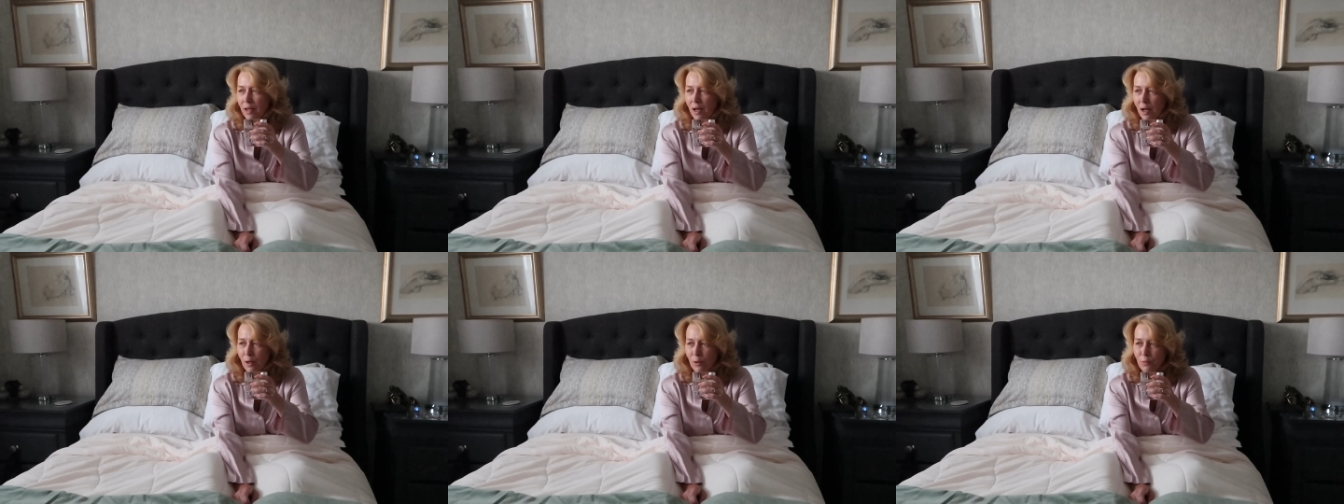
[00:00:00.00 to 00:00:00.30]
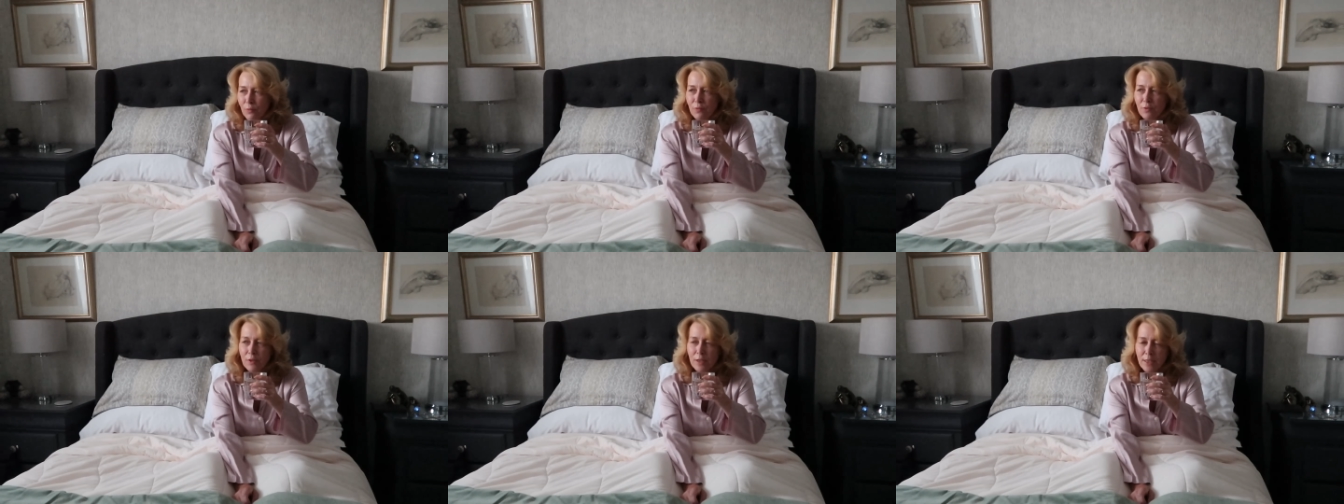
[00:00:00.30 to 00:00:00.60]

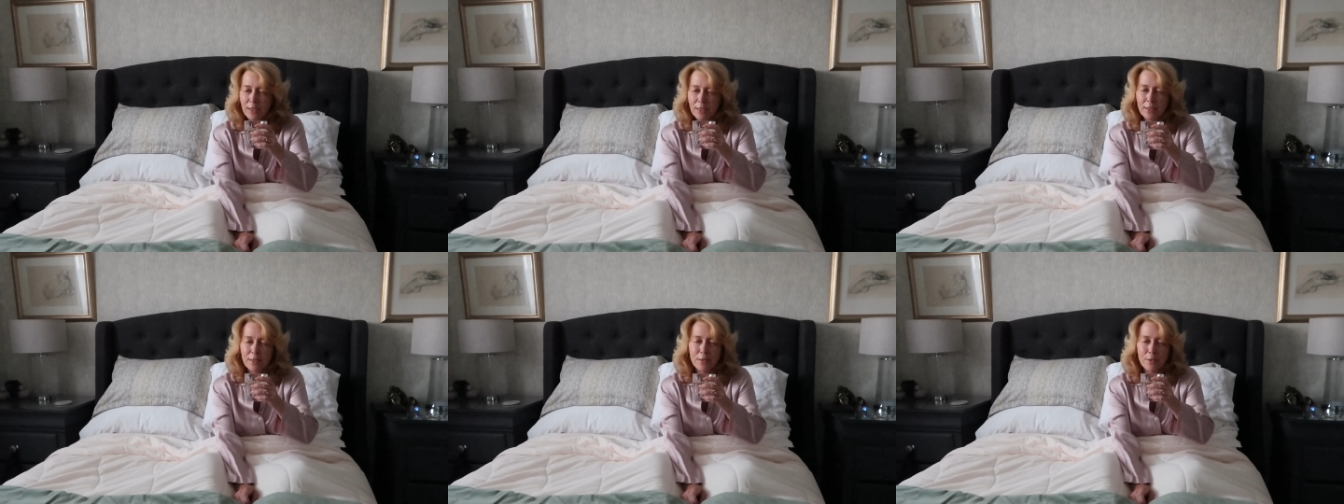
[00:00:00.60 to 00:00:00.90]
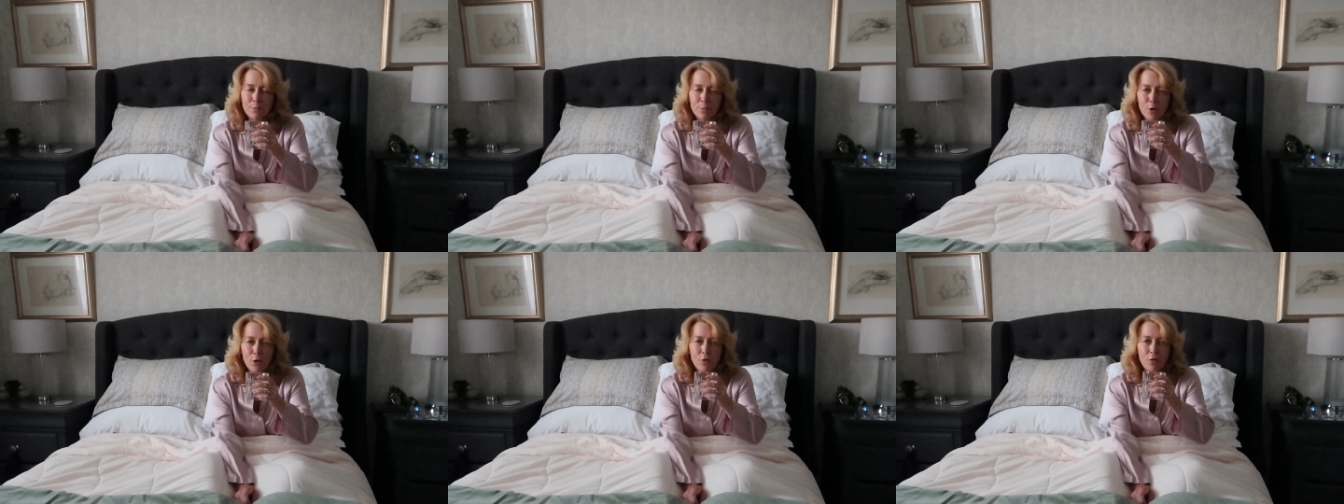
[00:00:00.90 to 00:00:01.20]
Hopefully
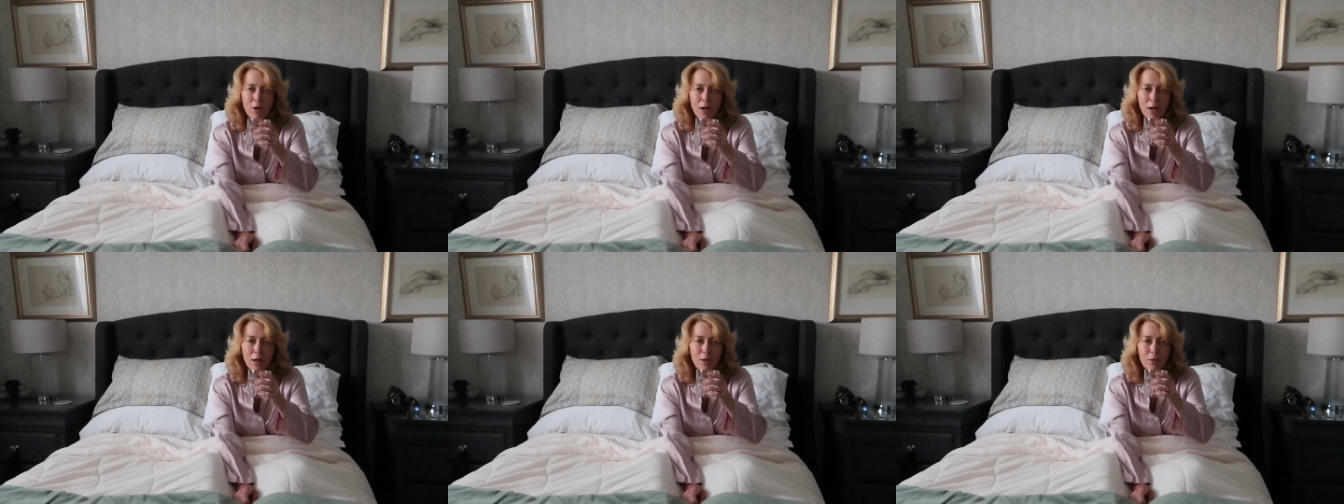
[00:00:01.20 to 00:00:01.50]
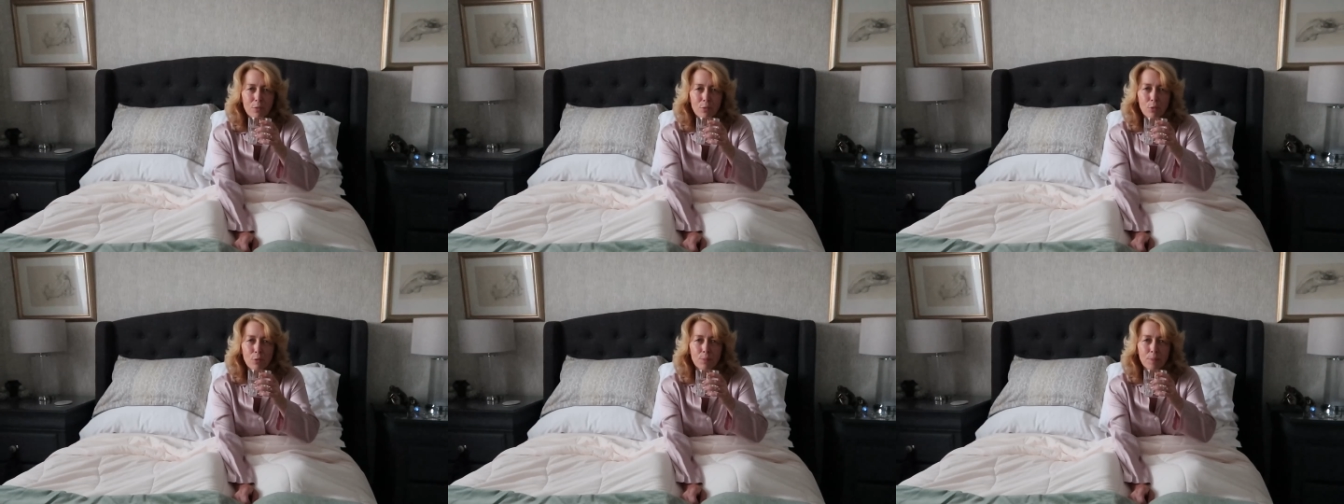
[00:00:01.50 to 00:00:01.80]
tomorrow
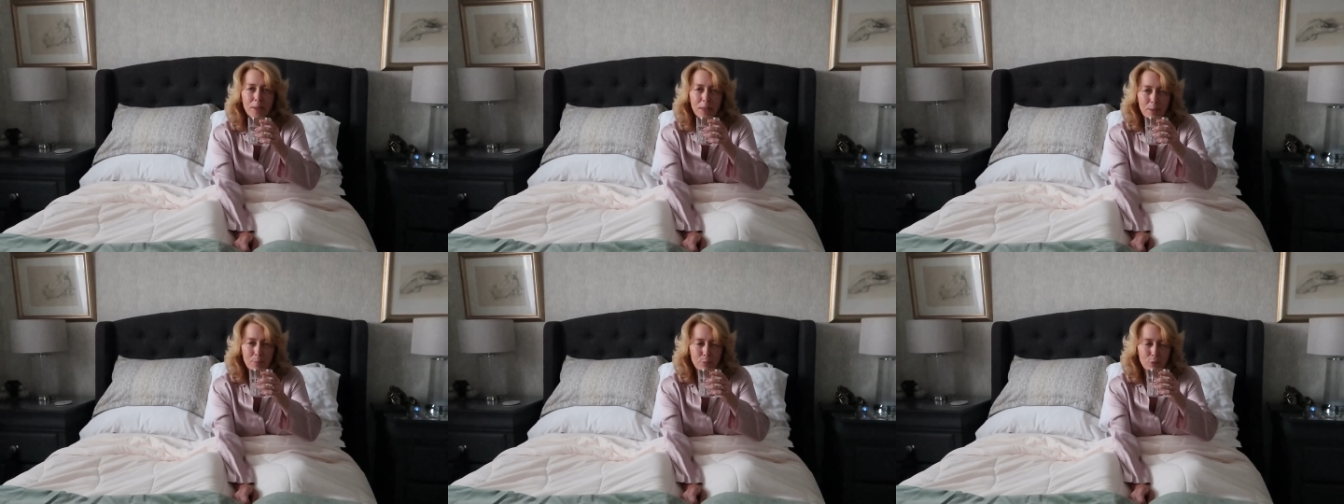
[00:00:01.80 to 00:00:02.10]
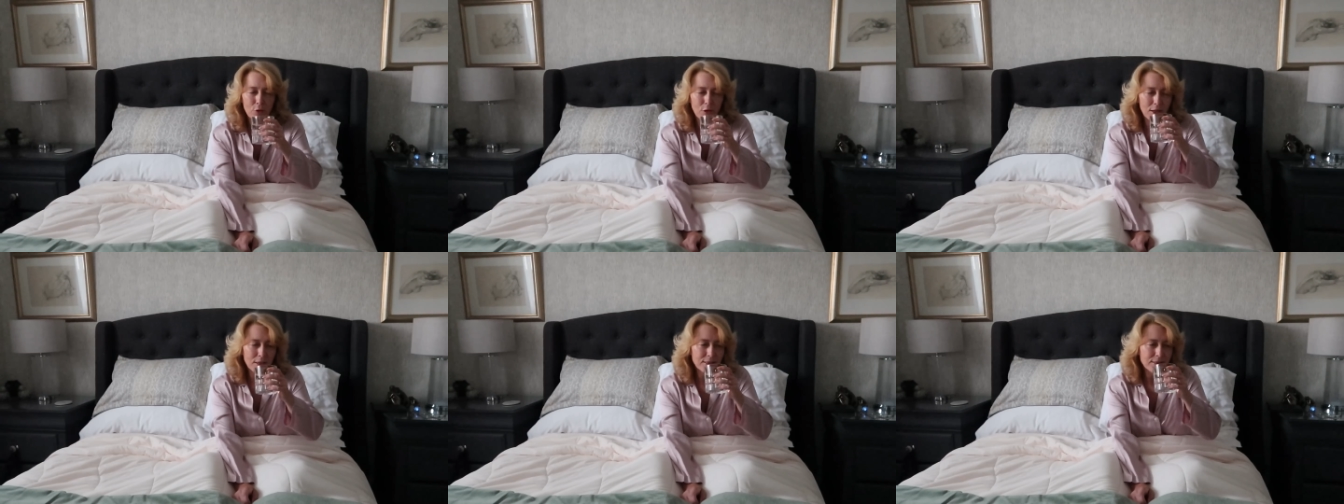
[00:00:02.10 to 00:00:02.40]
will be a
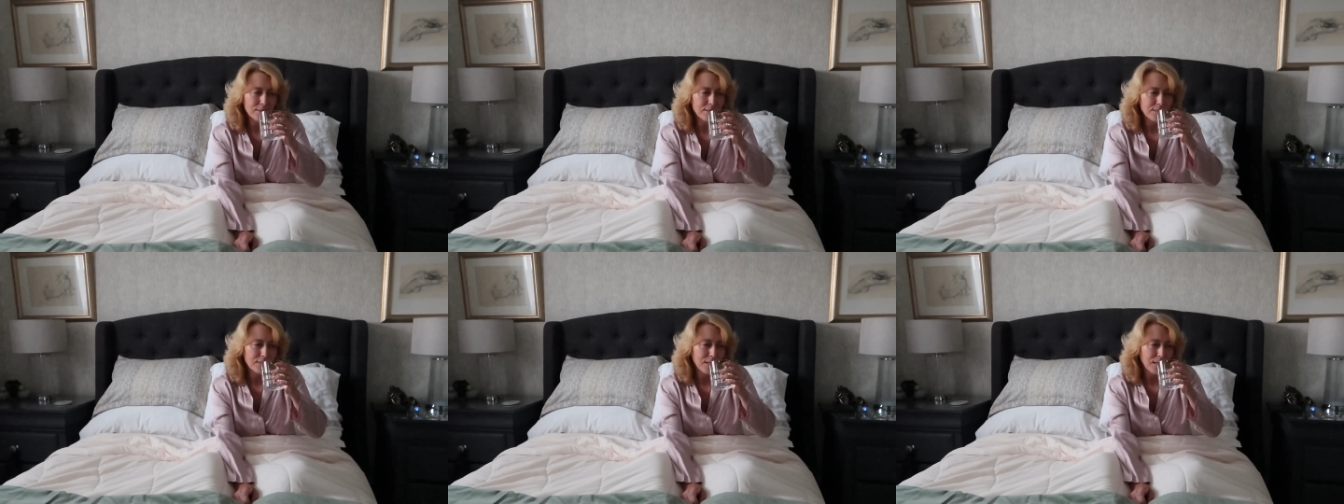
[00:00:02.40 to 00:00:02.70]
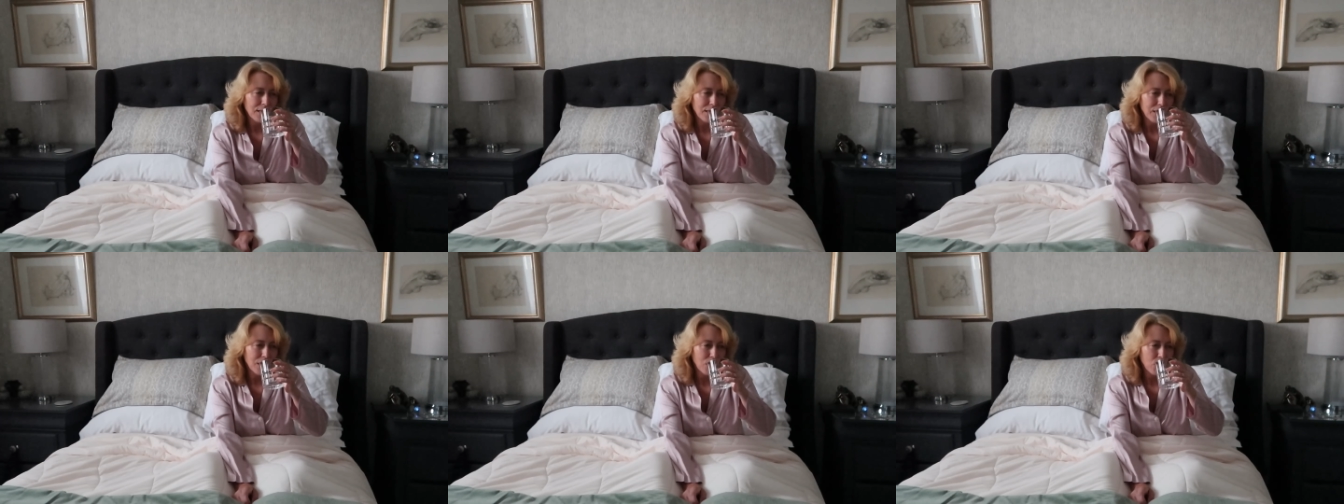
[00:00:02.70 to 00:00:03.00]
brighter
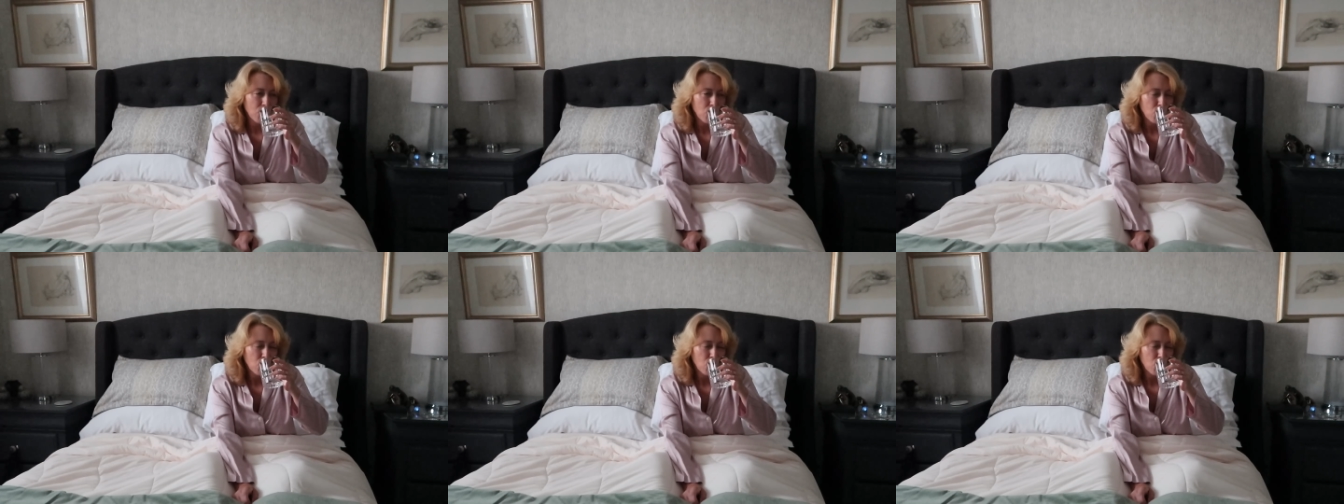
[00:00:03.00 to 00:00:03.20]
day.